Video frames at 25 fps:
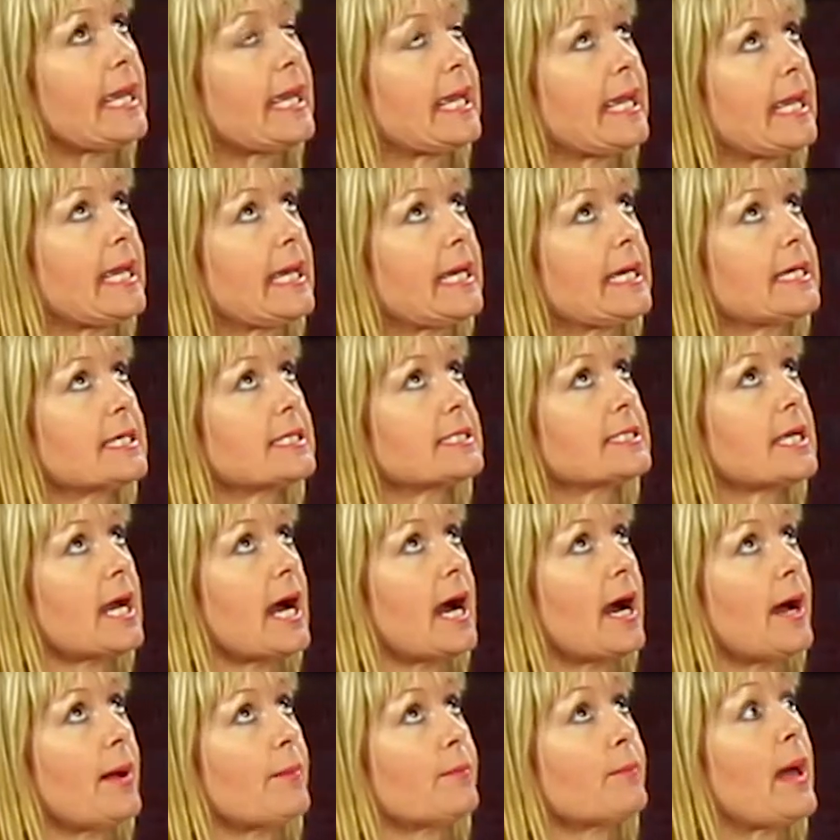And
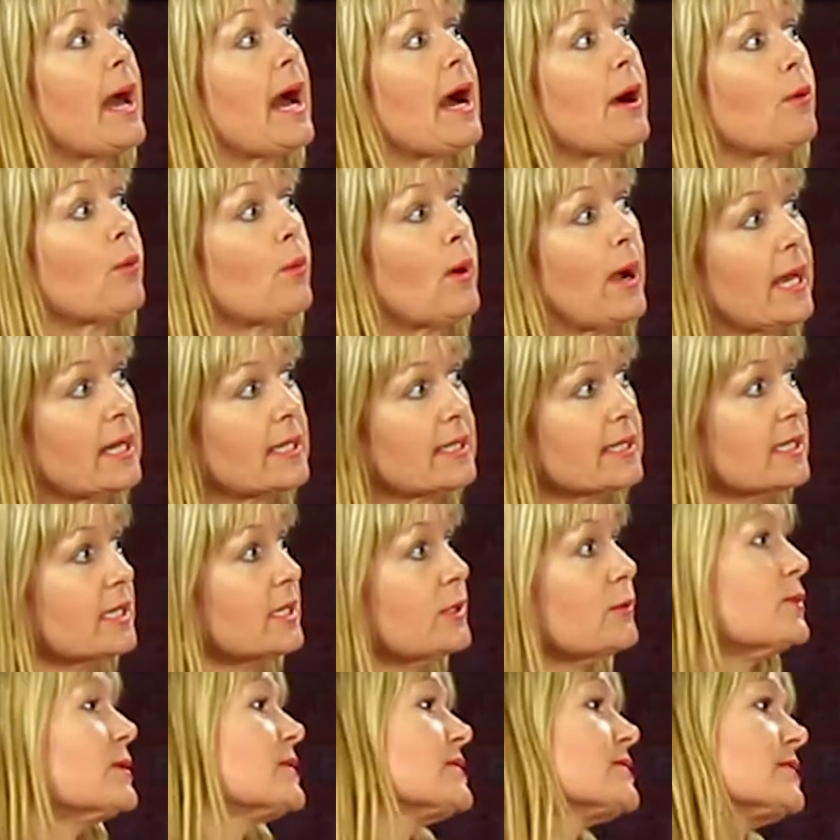while
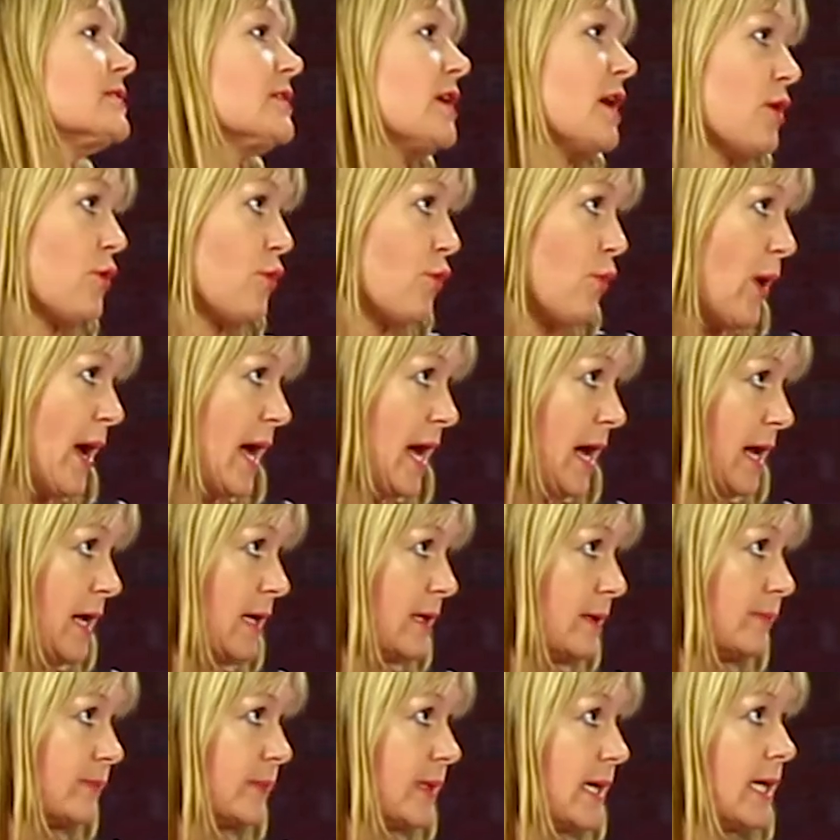he was not
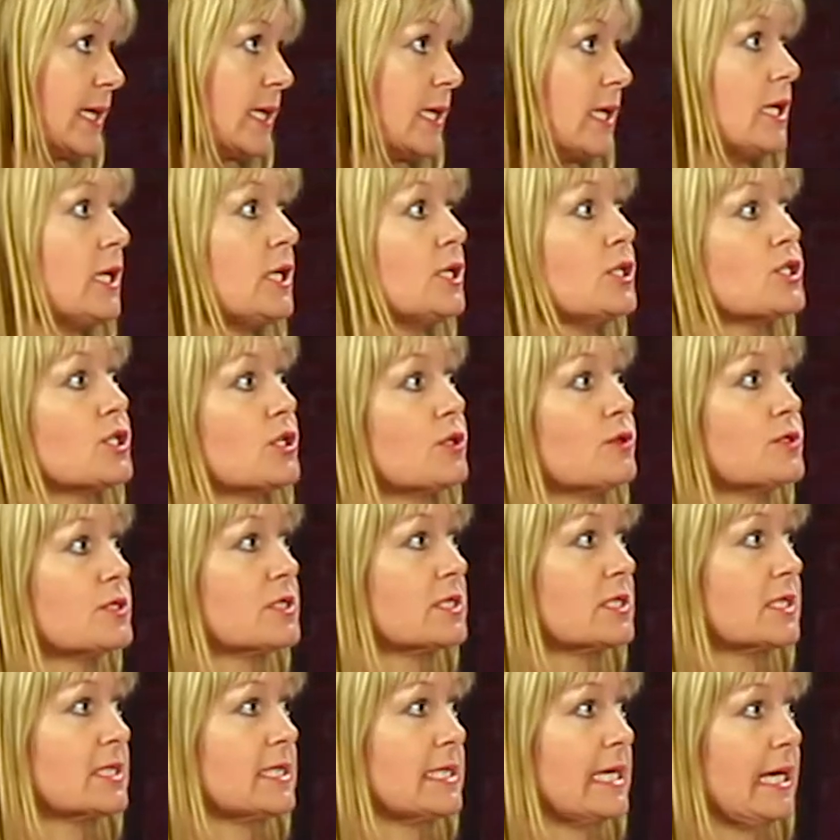well, and he
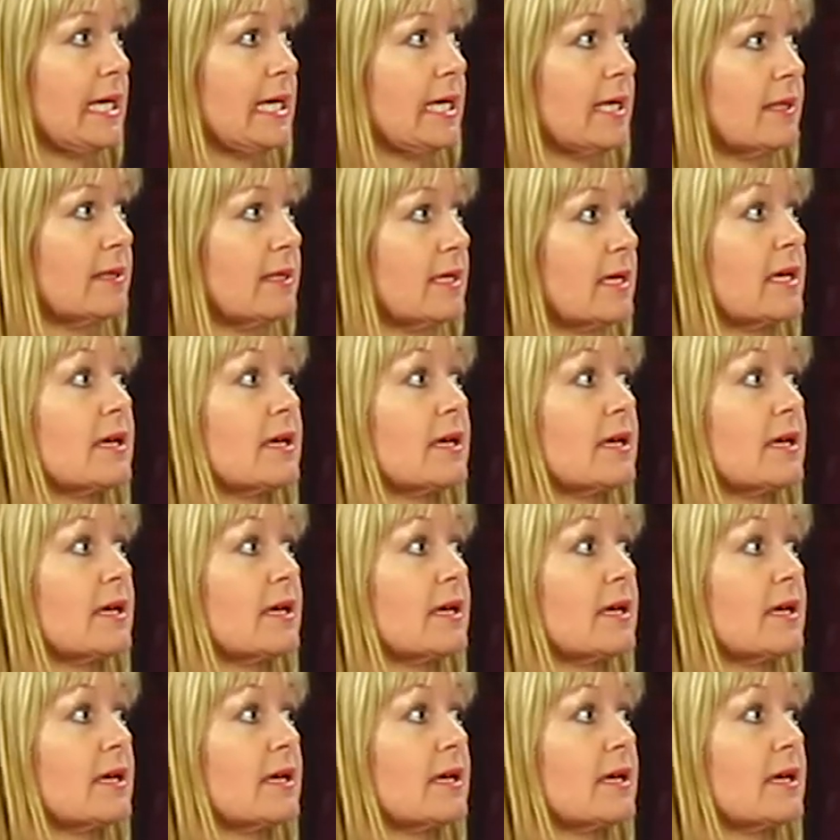chose to take the